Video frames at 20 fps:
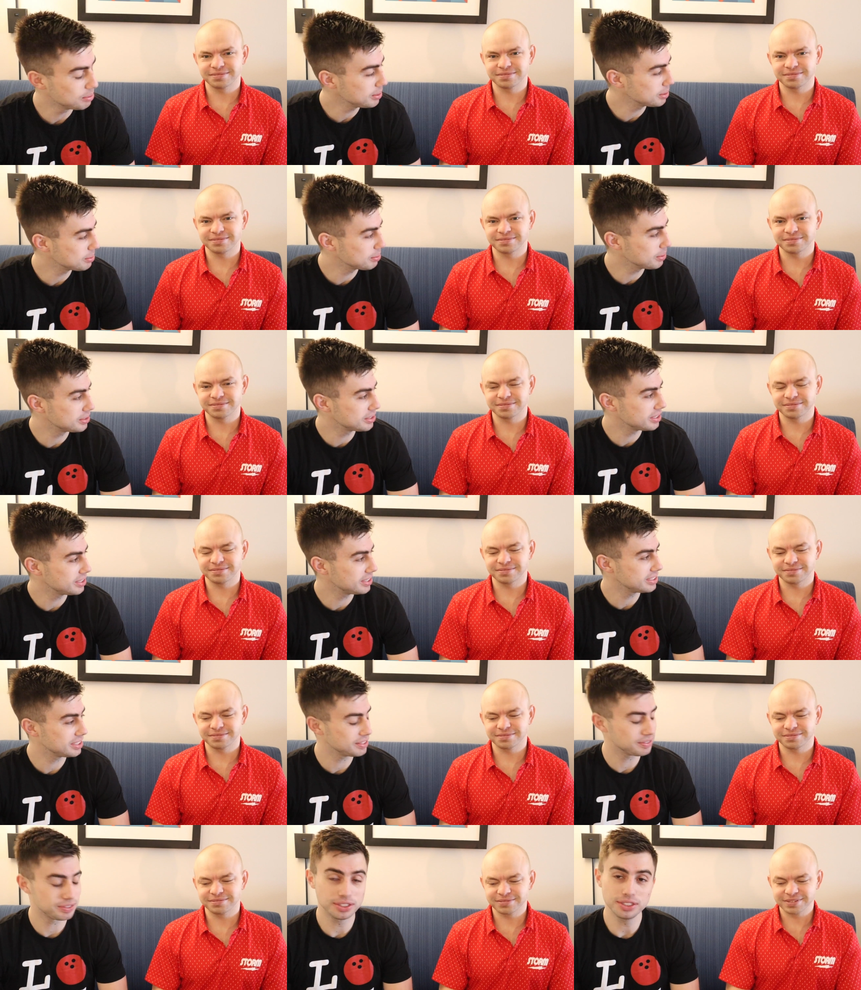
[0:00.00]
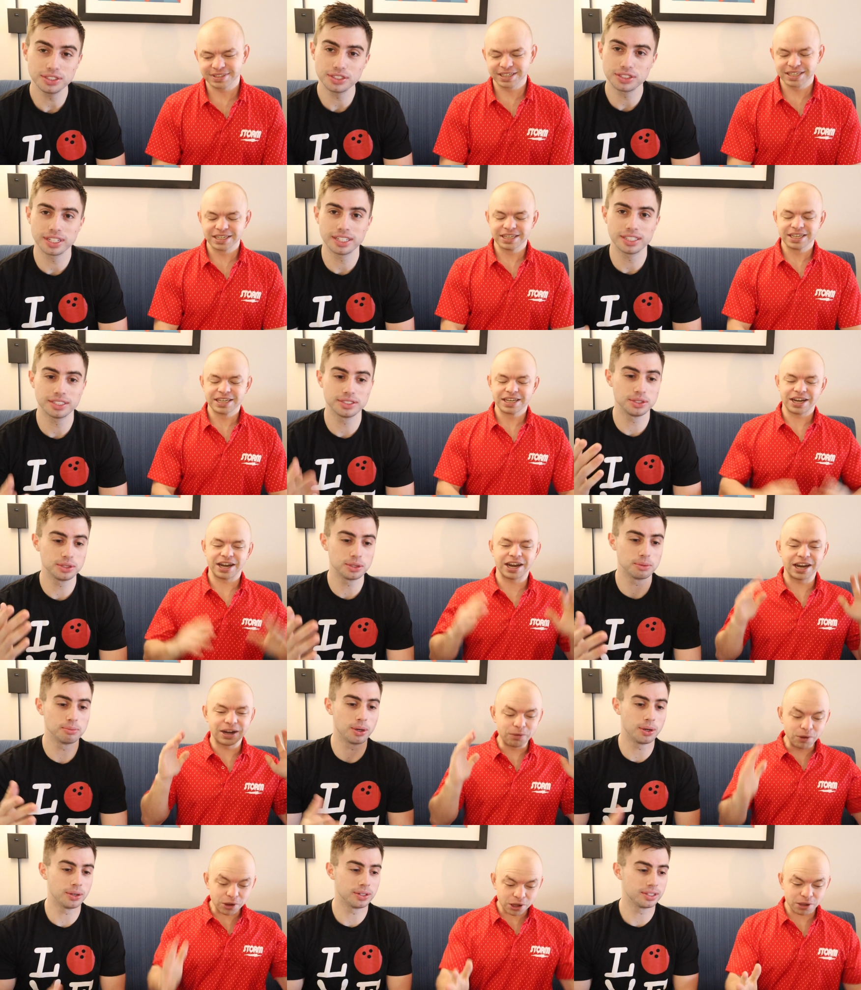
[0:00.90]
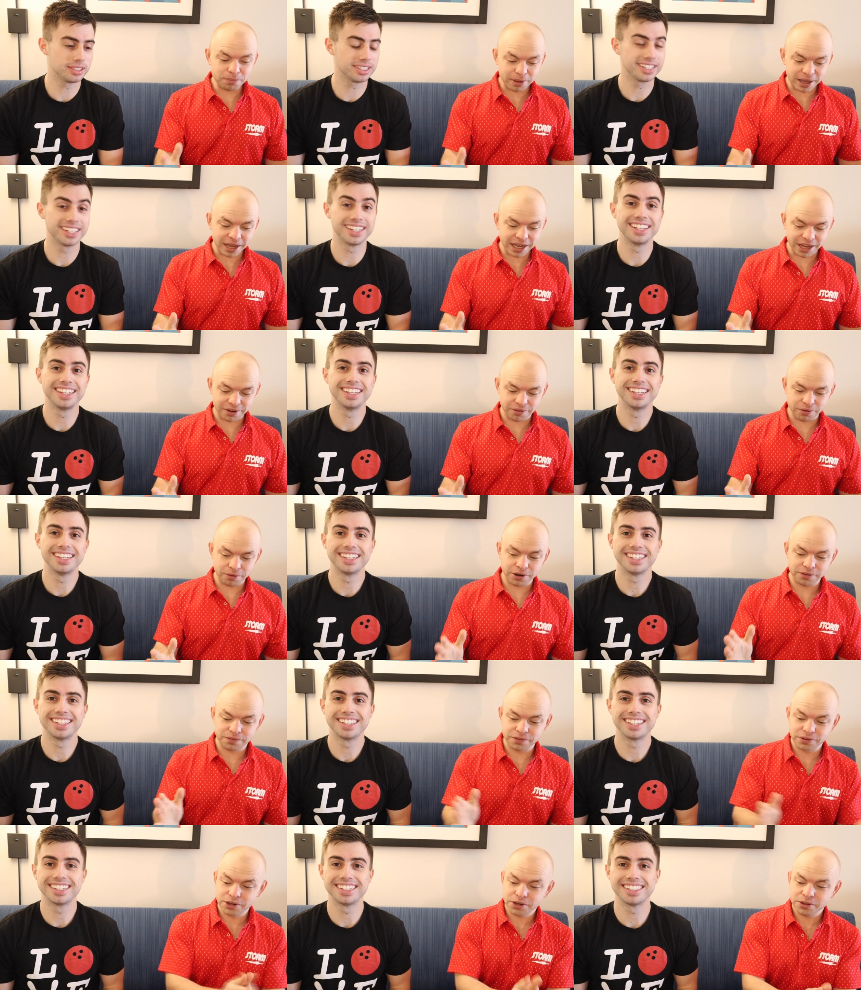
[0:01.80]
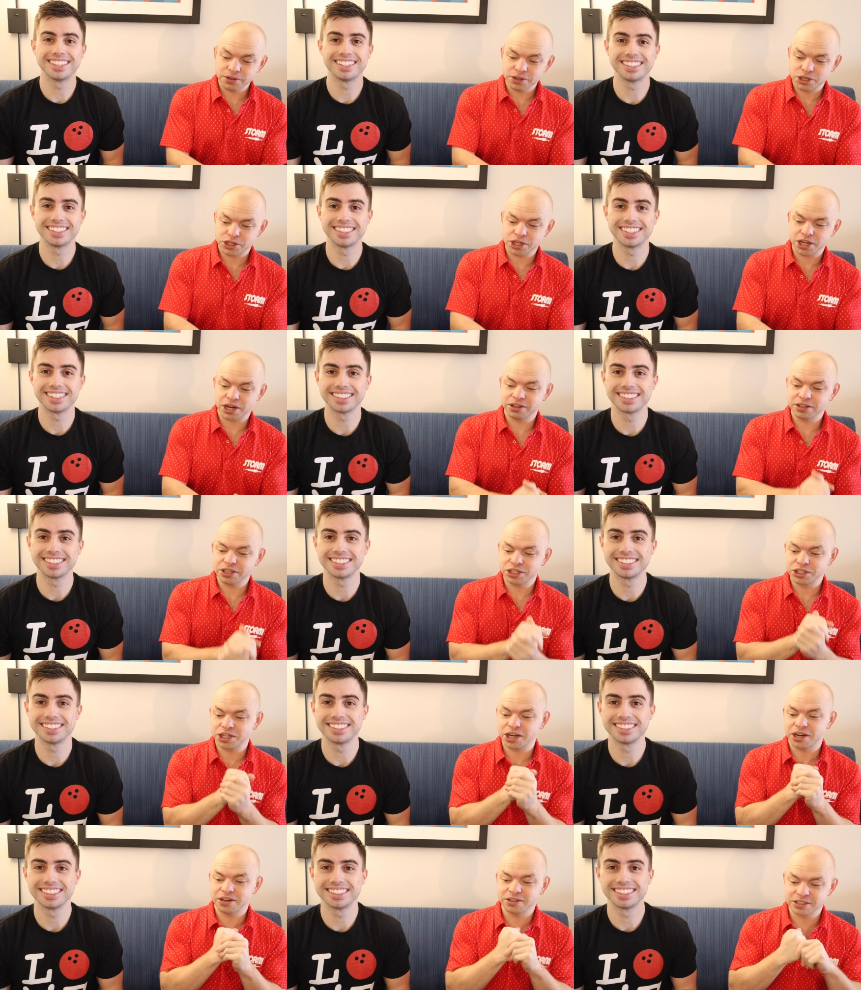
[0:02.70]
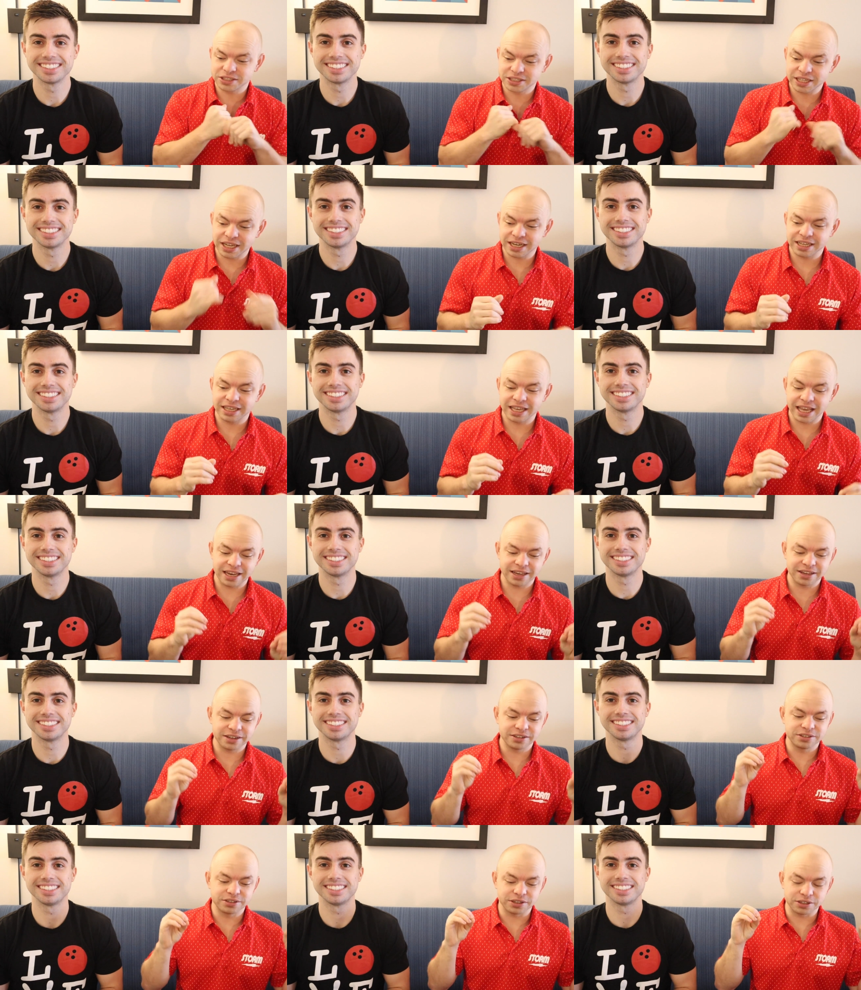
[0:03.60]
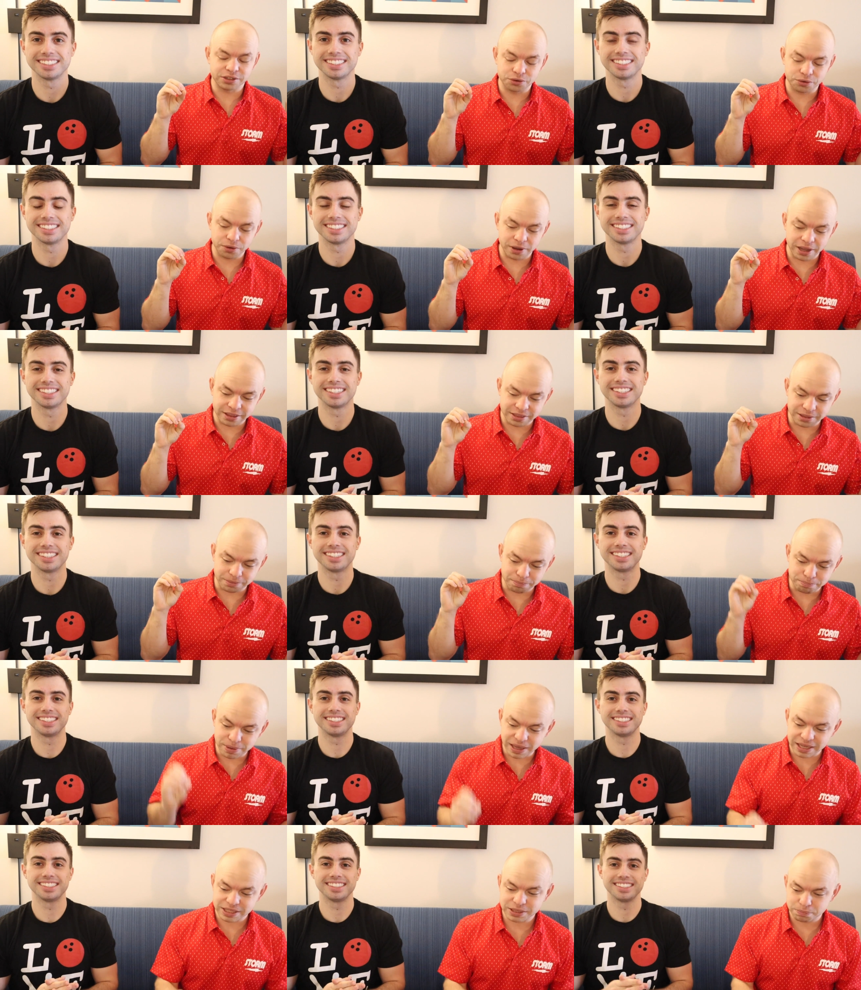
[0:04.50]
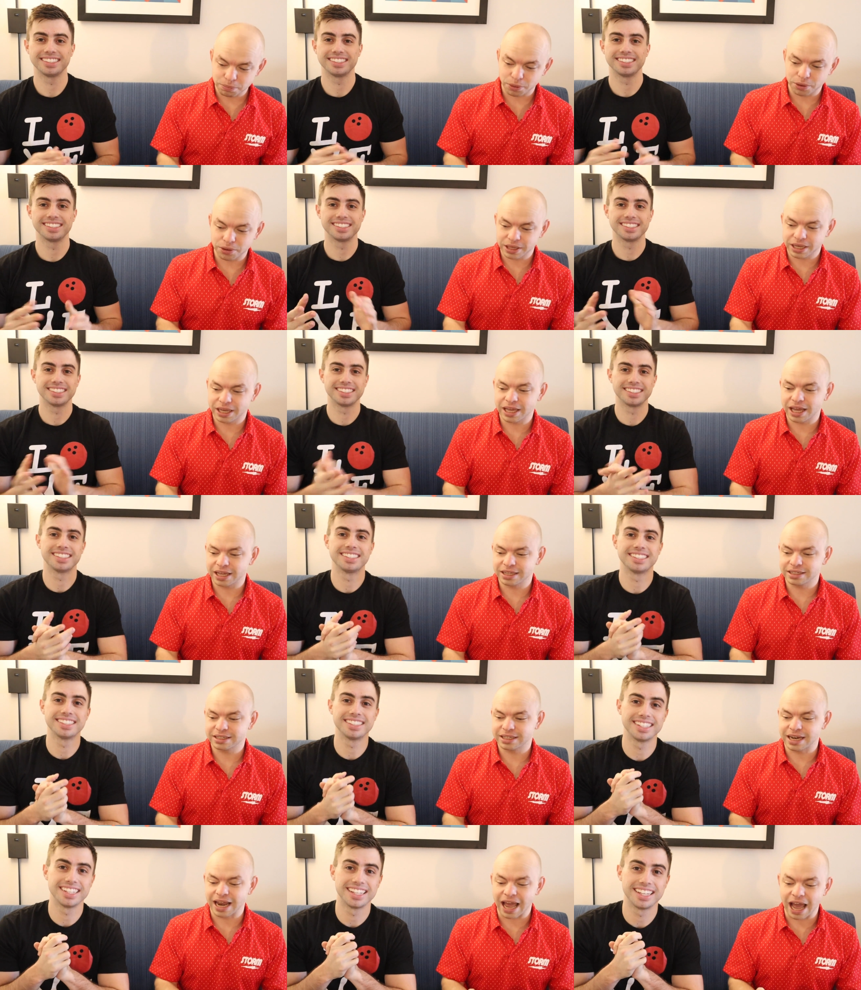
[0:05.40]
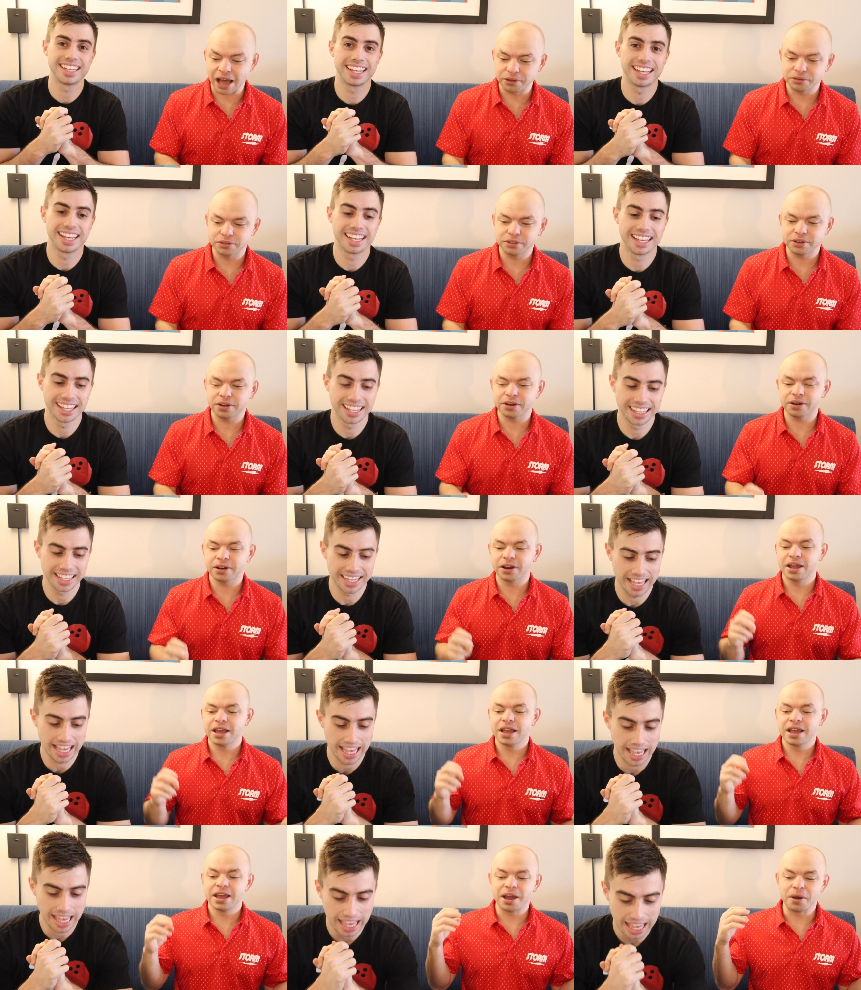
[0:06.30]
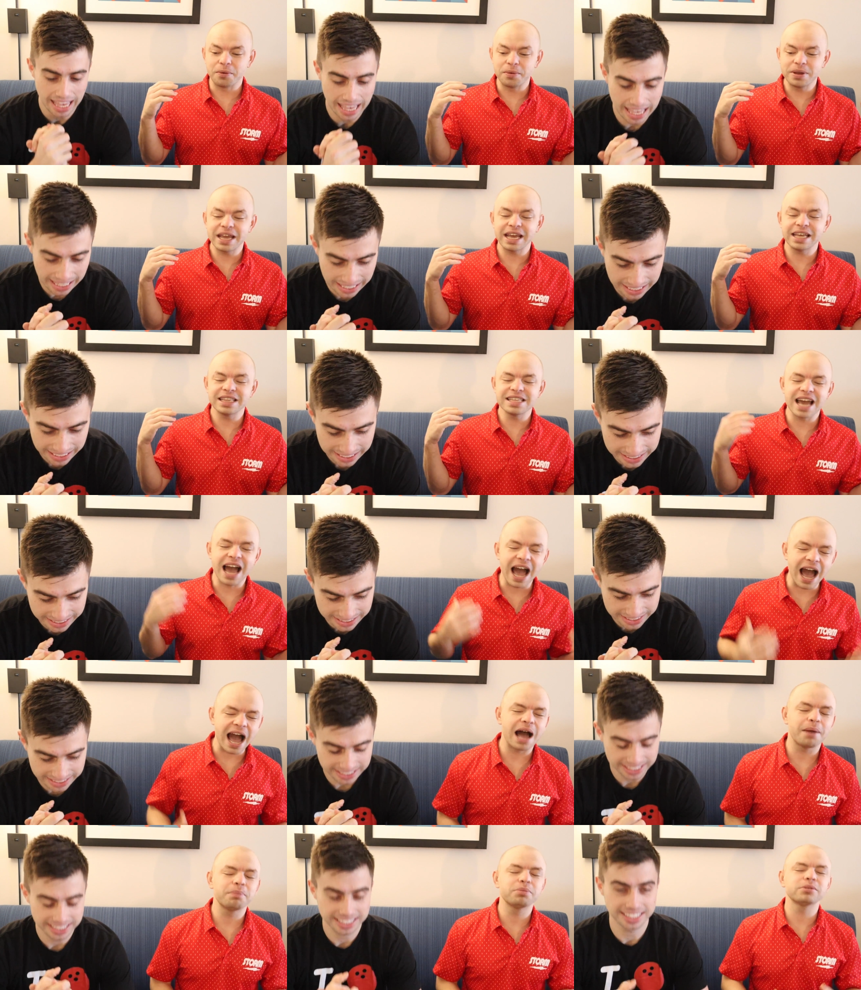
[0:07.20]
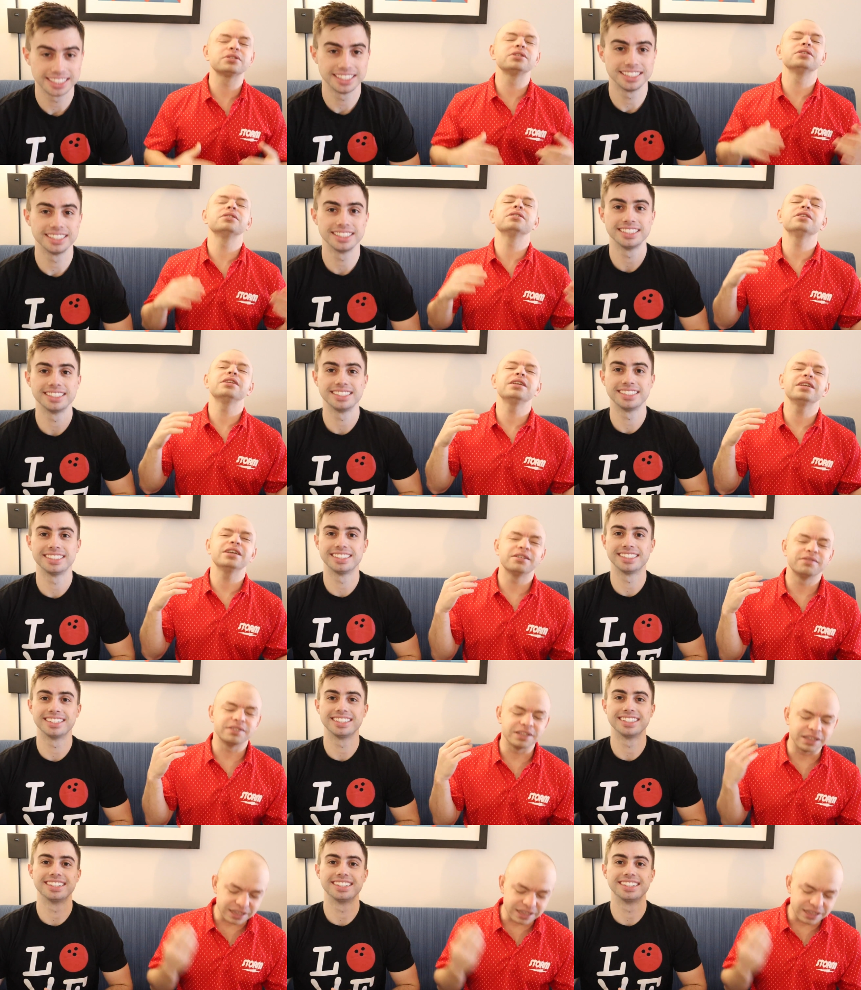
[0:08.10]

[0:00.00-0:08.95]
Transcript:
Speaker 1: What am I supposed to say? If you're new to the channel,
Speaker 2: new to All right, welcome back, everyone. If you're new to the channel, this channel is dedicated to create the best bowling content out there, and we had the opportunity of a